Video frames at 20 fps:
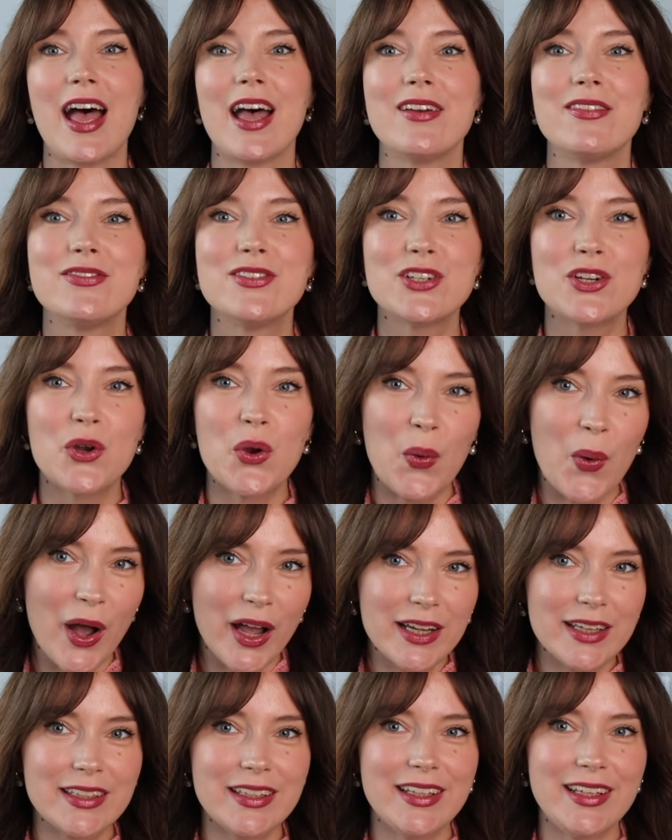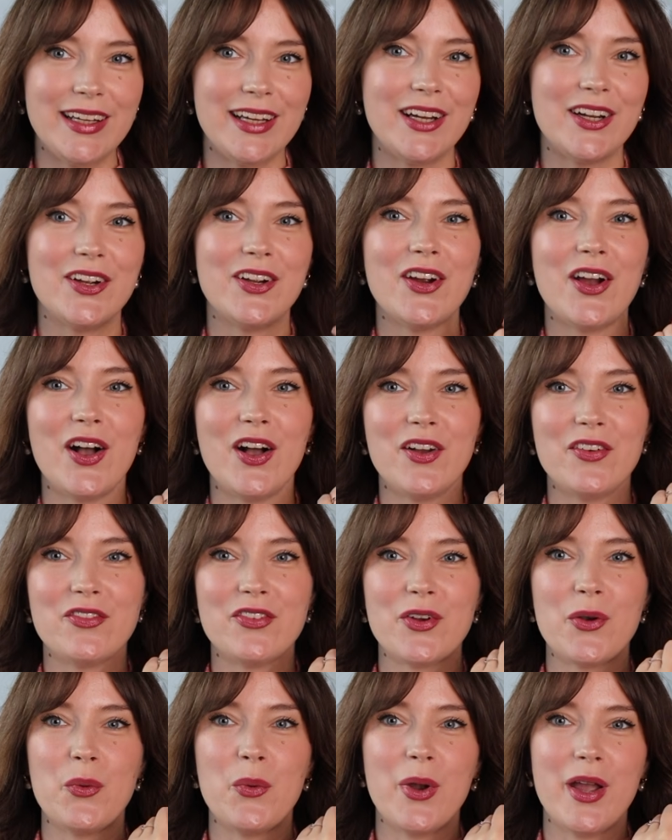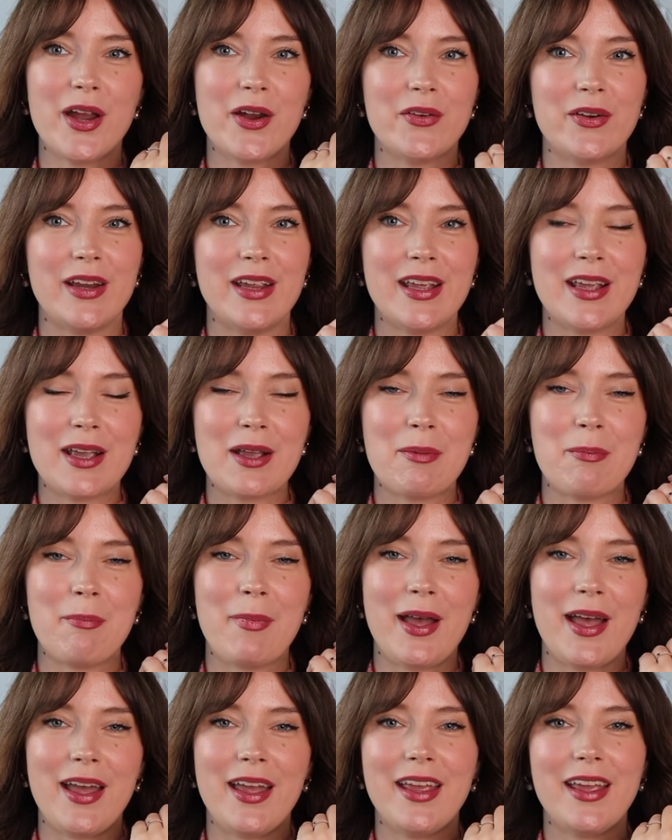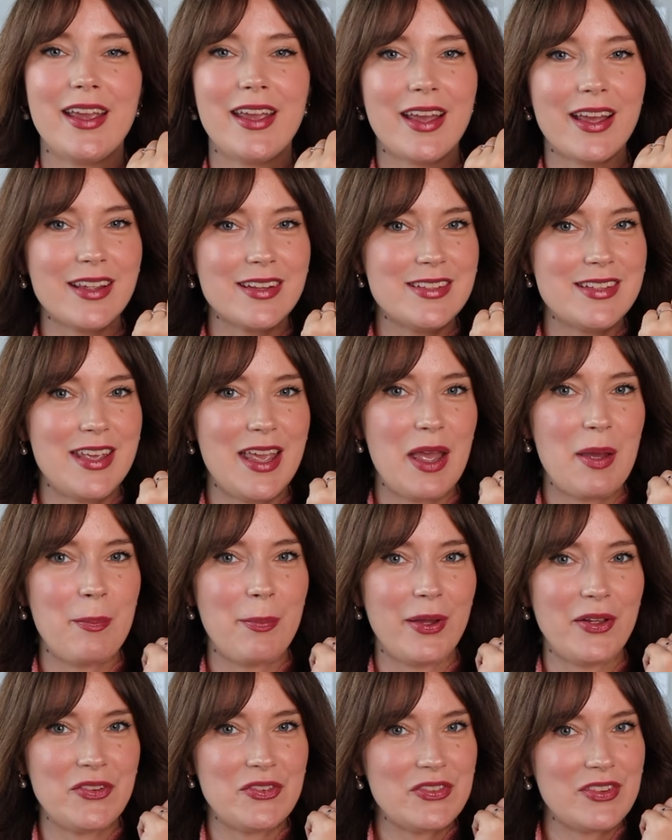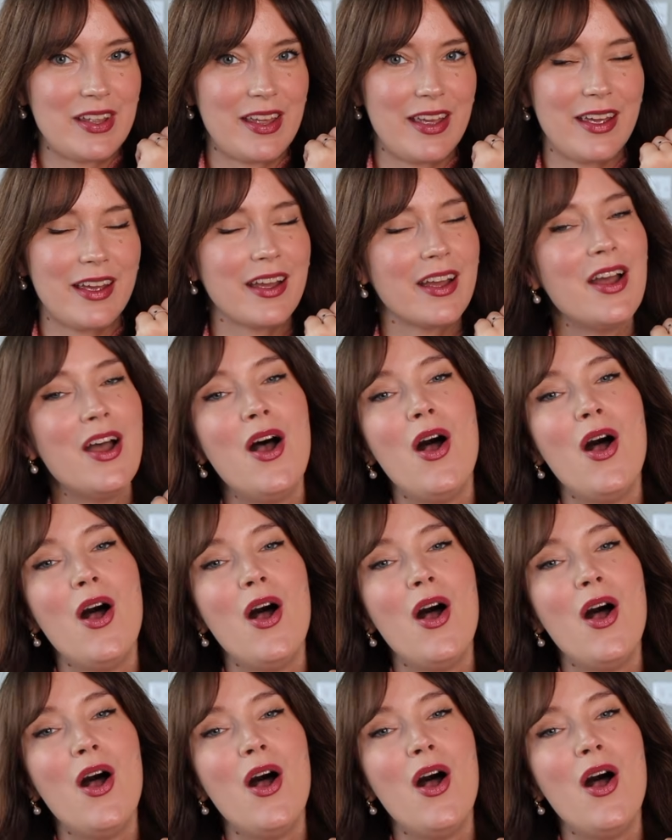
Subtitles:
After 1 year of wearing my Cartier Panthere